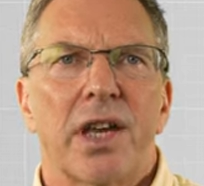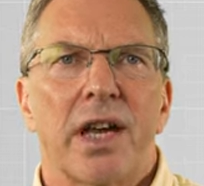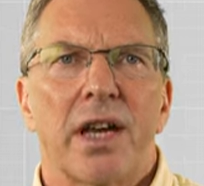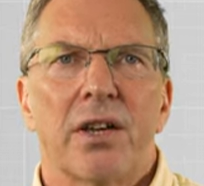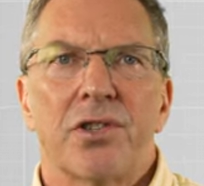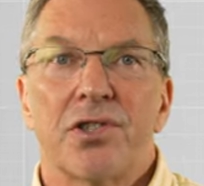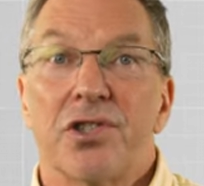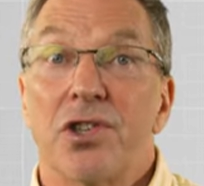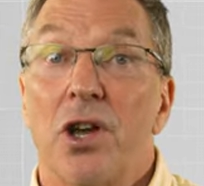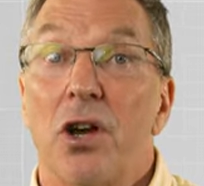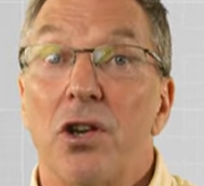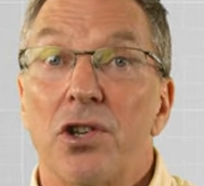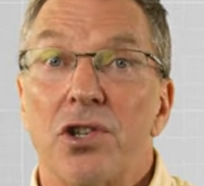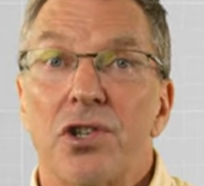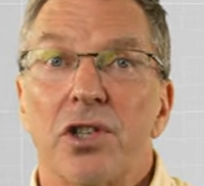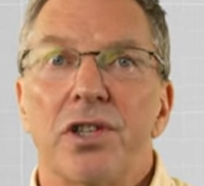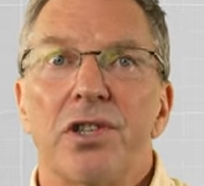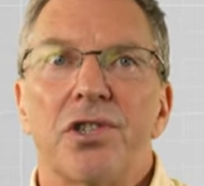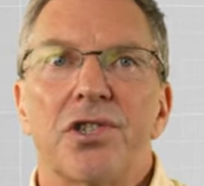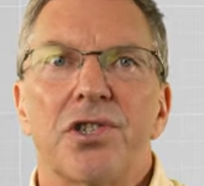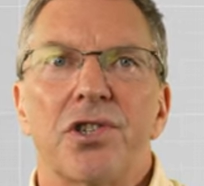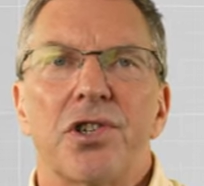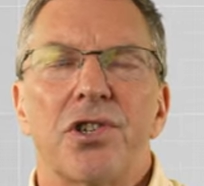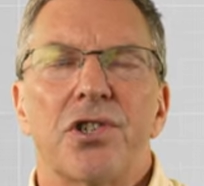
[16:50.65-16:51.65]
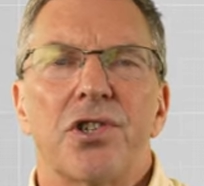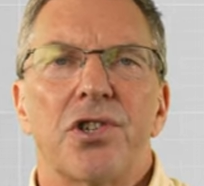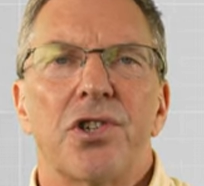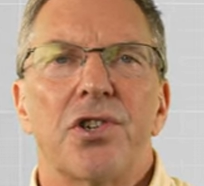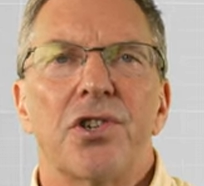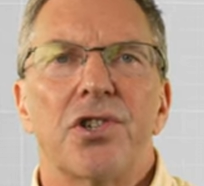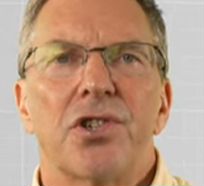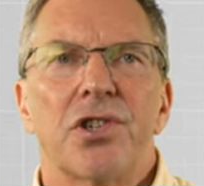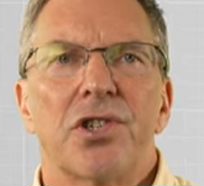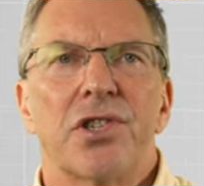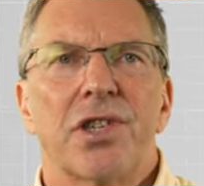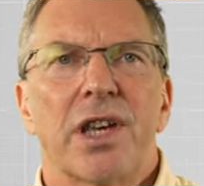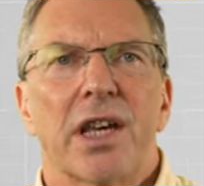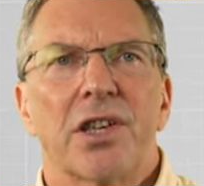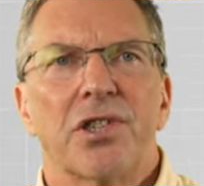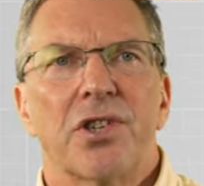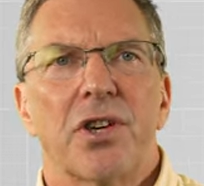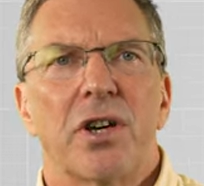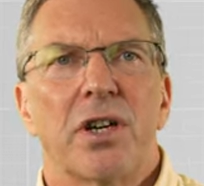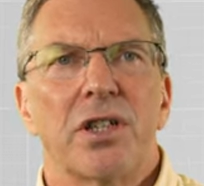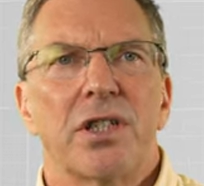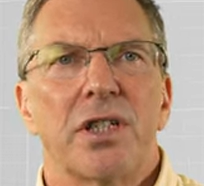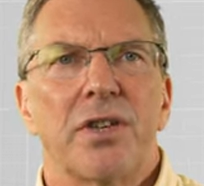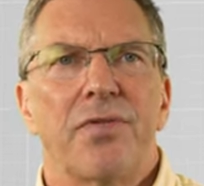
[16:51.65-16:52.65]
our social institutions, our
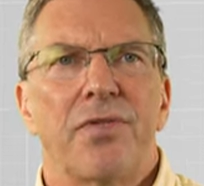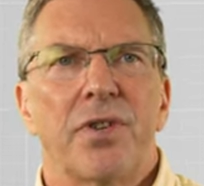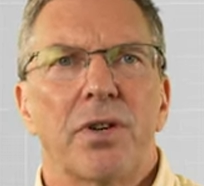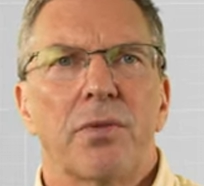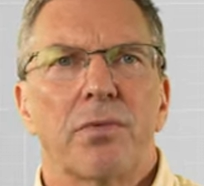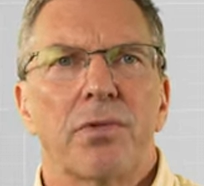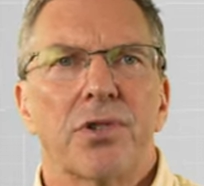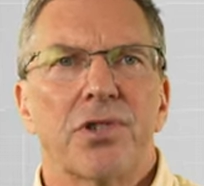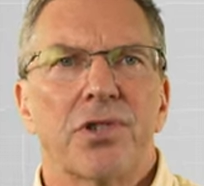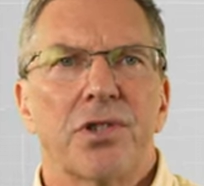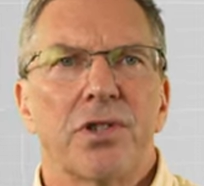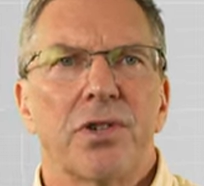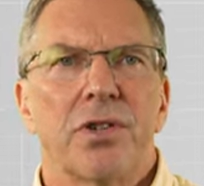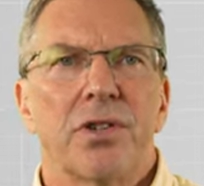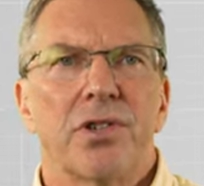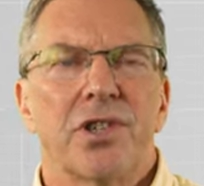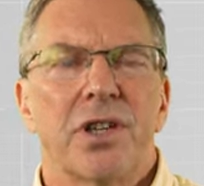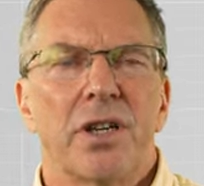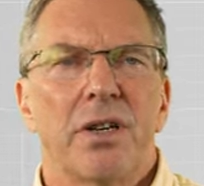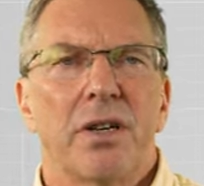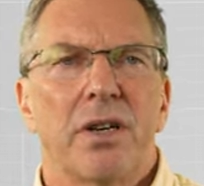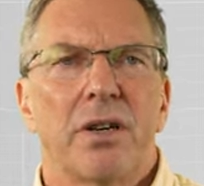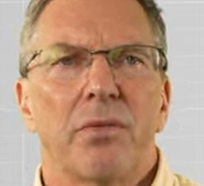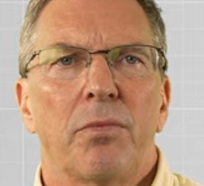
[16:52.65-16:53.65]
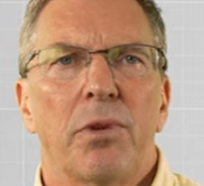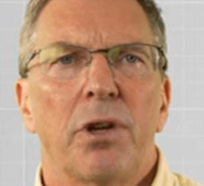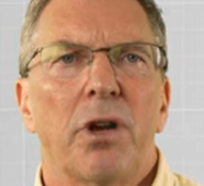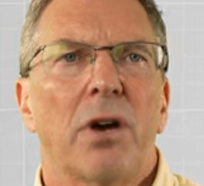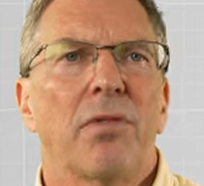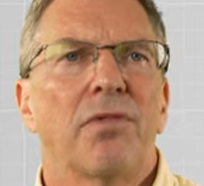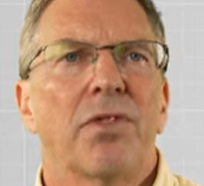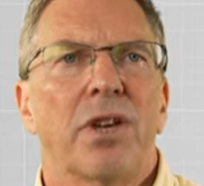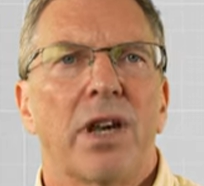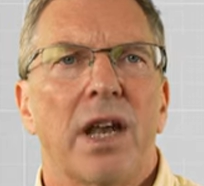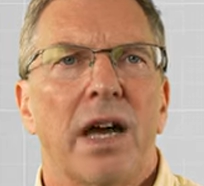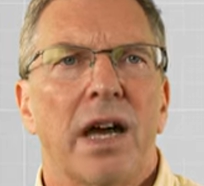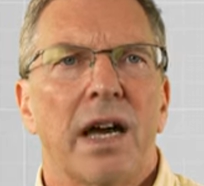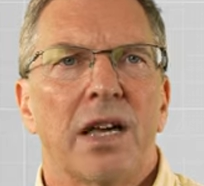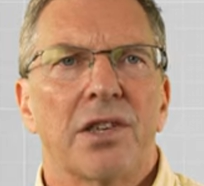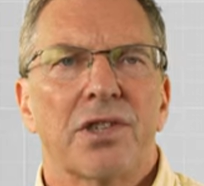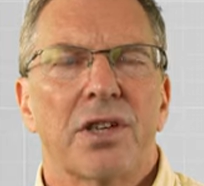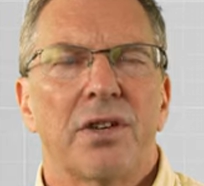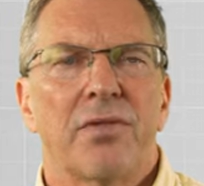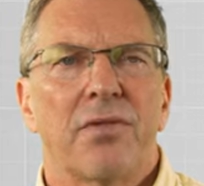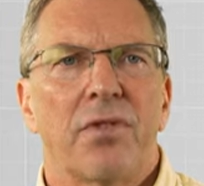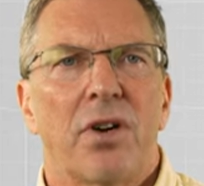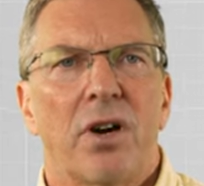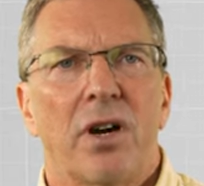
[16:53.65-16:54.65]
scientific research, and we often
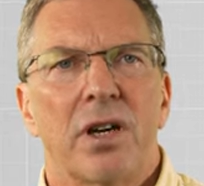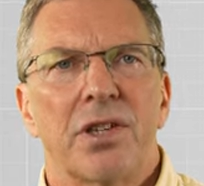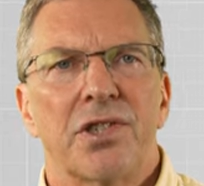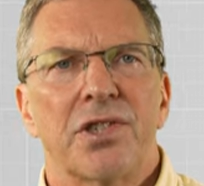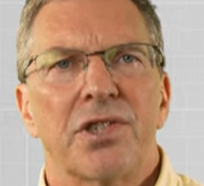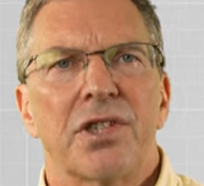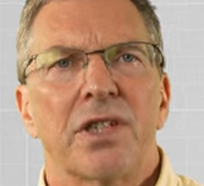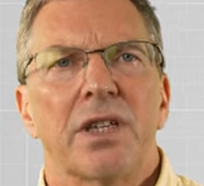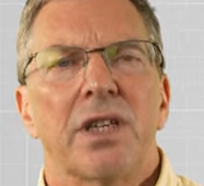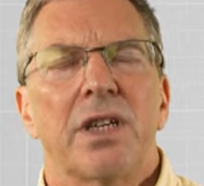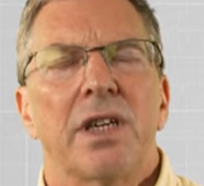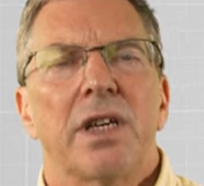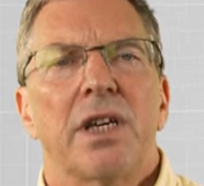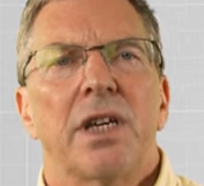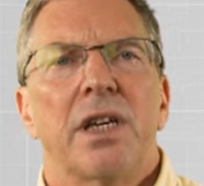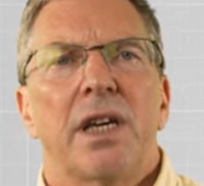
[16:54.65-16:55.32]
ask advice,